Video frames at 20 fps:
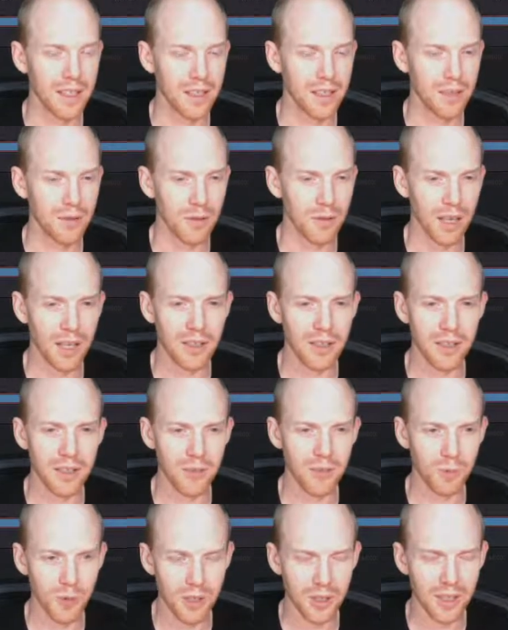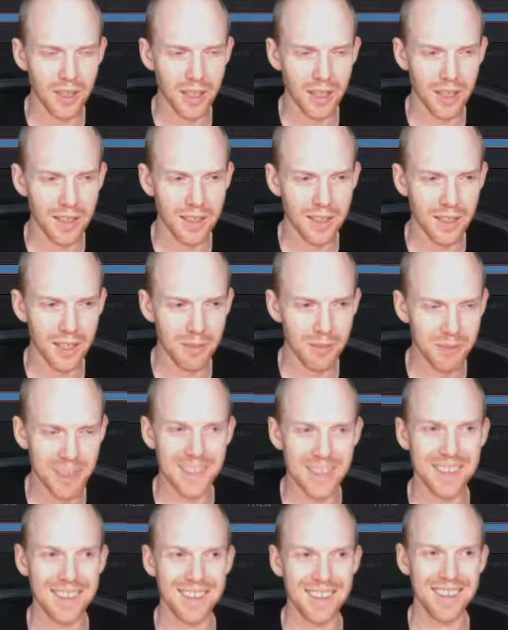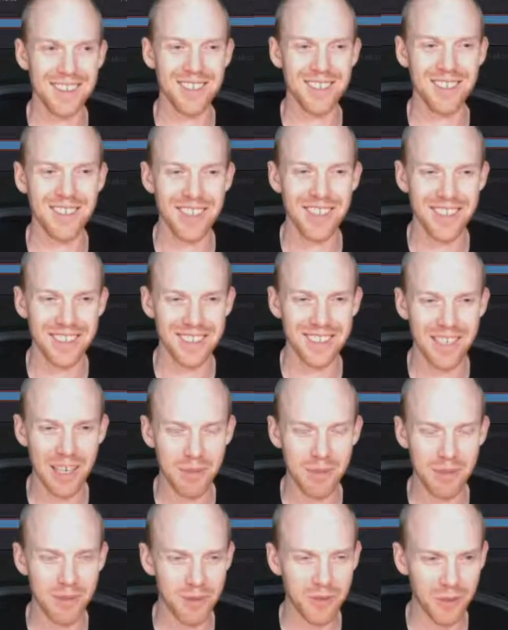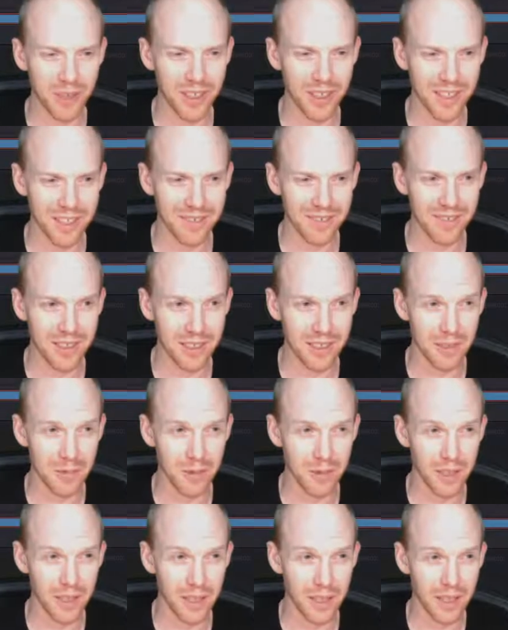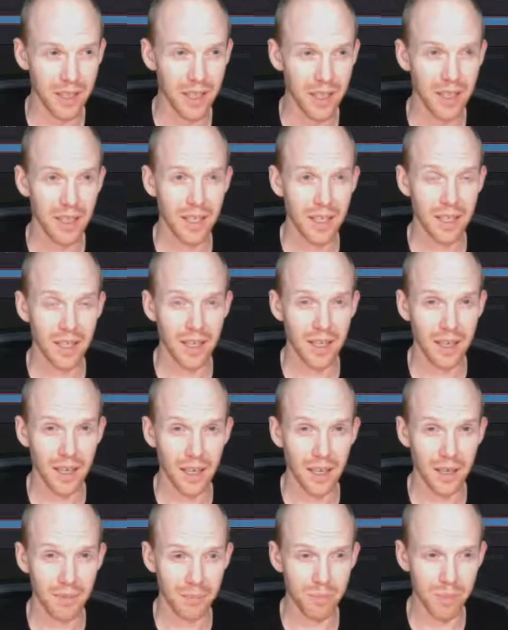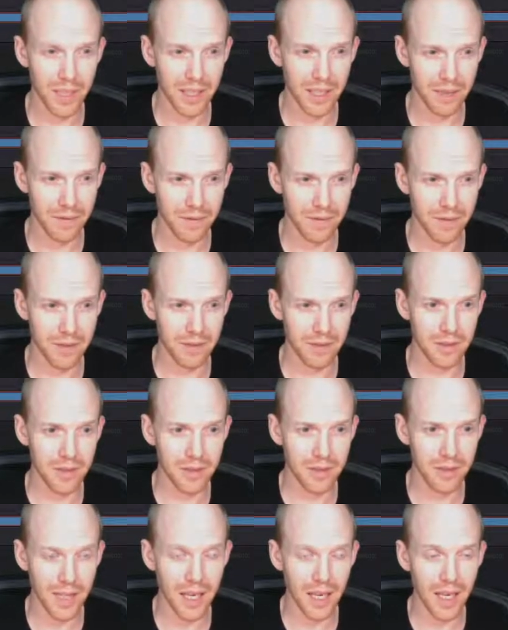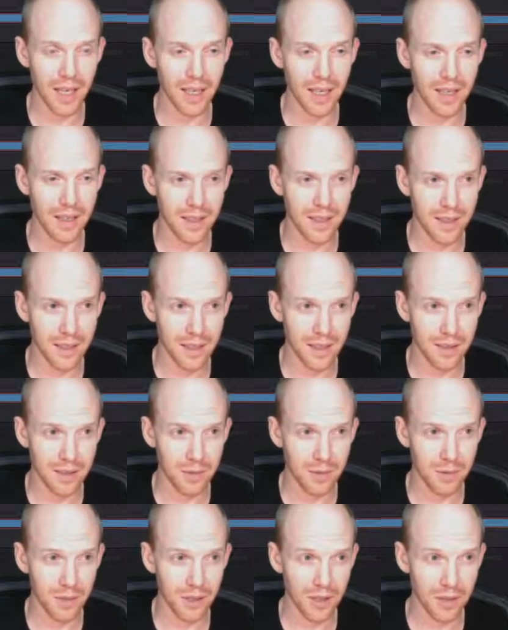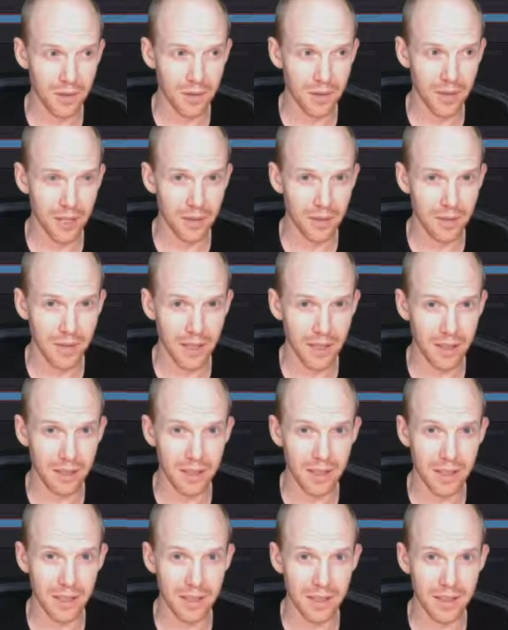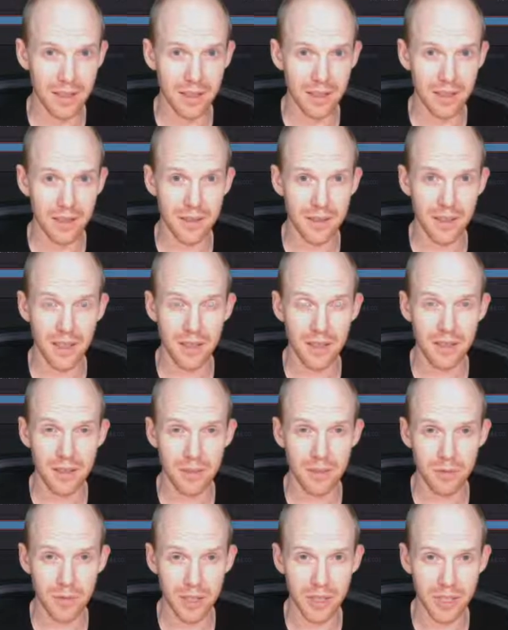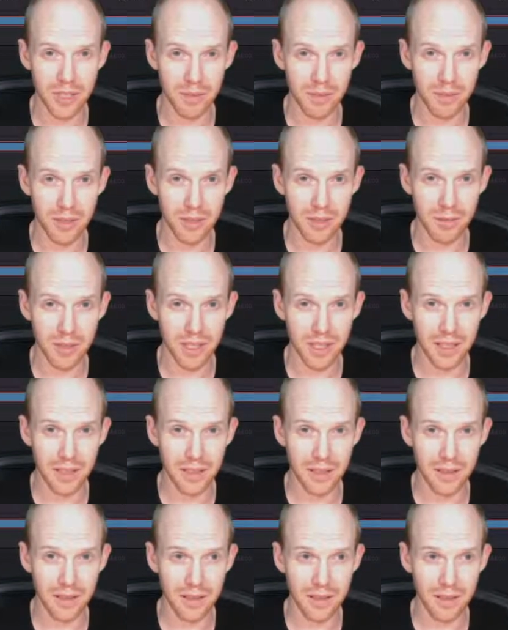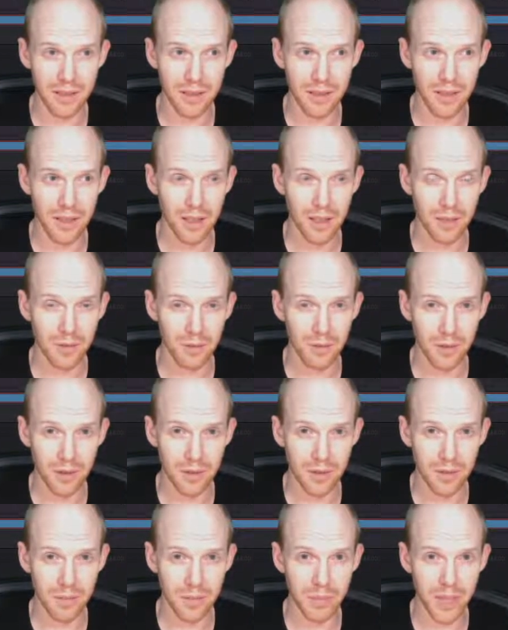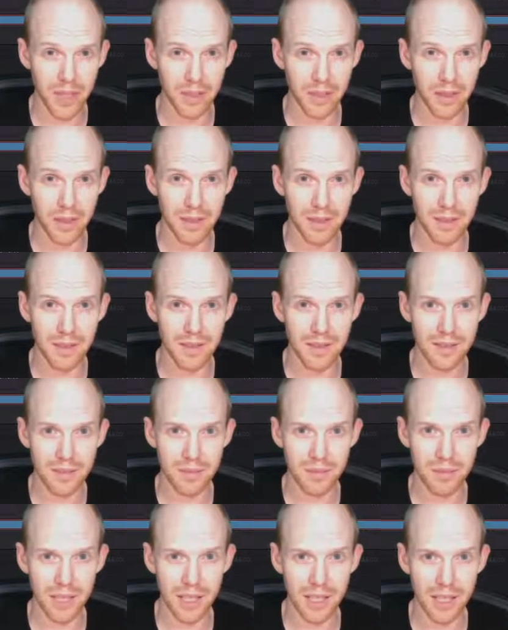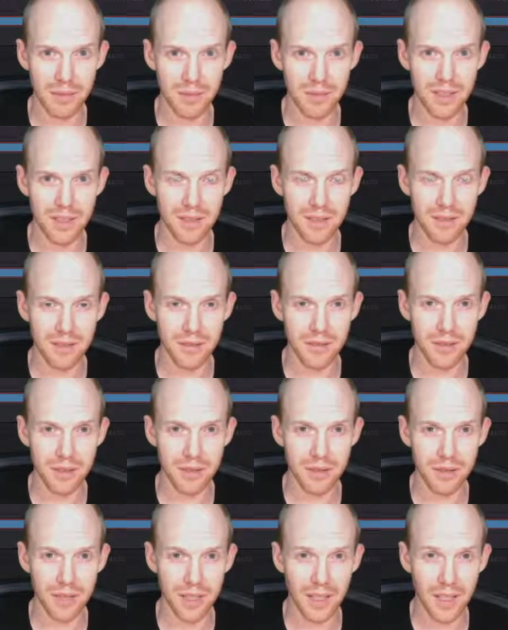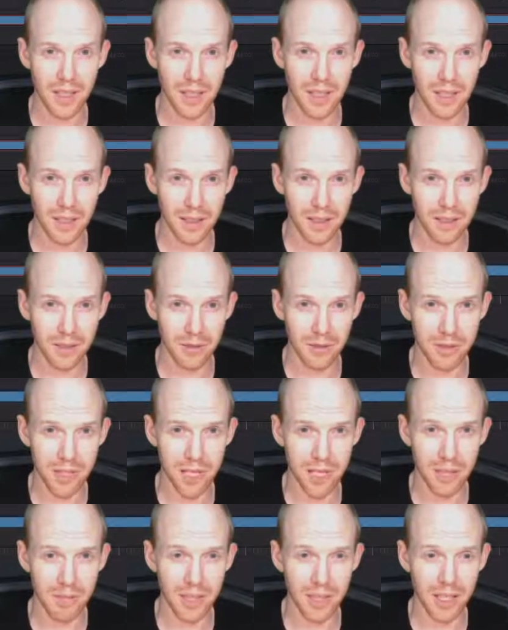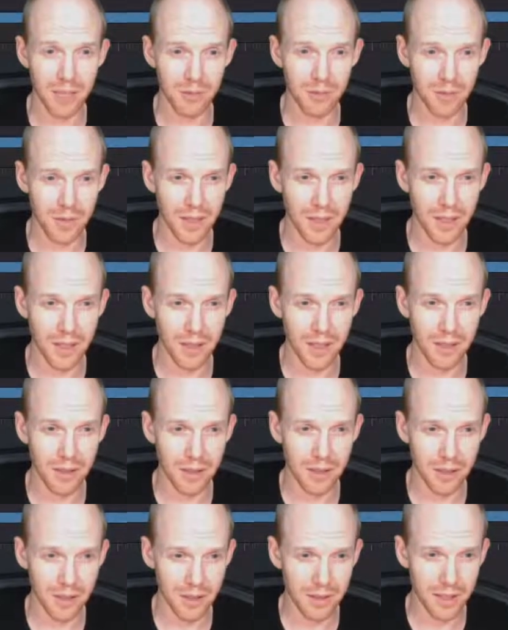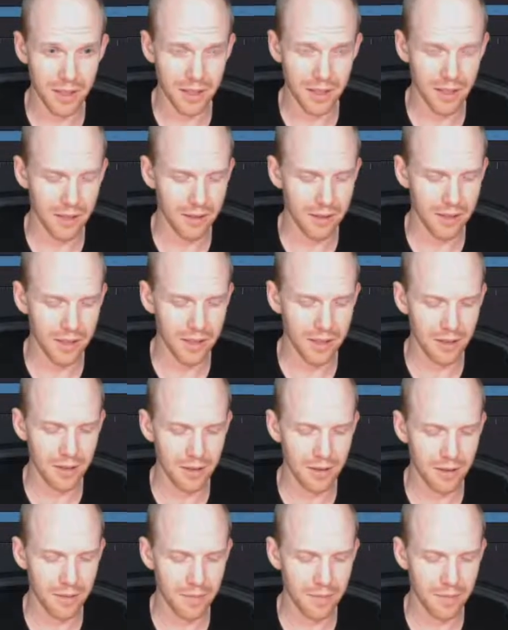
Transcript: Wow, it worked that time. I was trying to do that before and it wasn't working. But if you do that and it doesn't work, what I found is switching between here works better sometimes. So if you do timeline 1 here, you click down here,